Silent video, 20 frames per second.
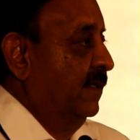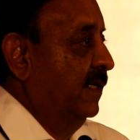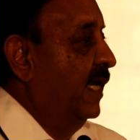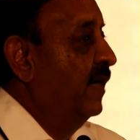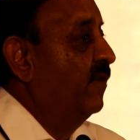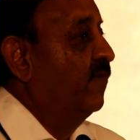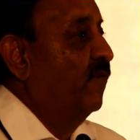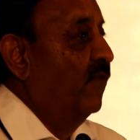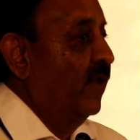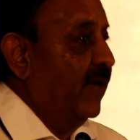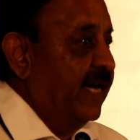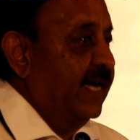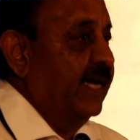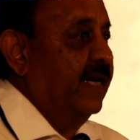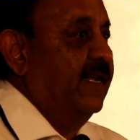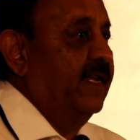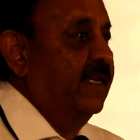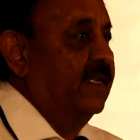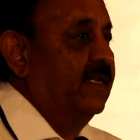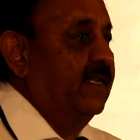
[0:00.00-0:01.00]
and
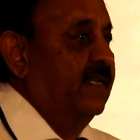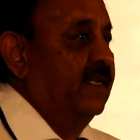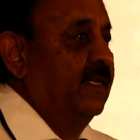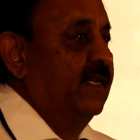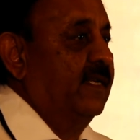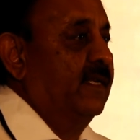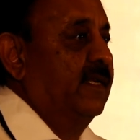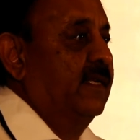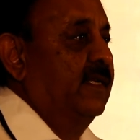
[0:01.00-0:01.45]
flooded